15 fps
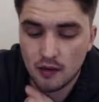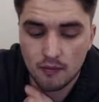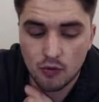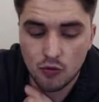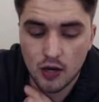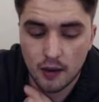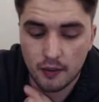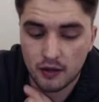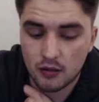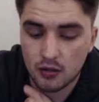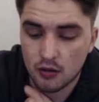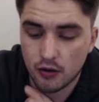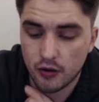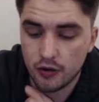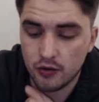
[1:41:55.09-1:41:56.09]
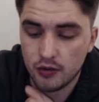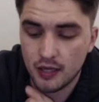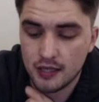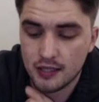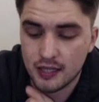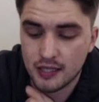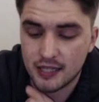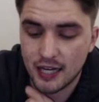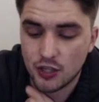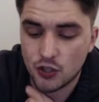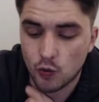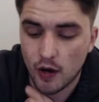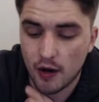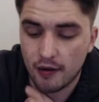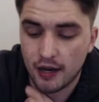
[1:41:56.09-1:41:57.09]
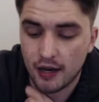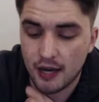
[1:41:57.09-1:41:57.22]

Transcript: Ball coming through into the danger area.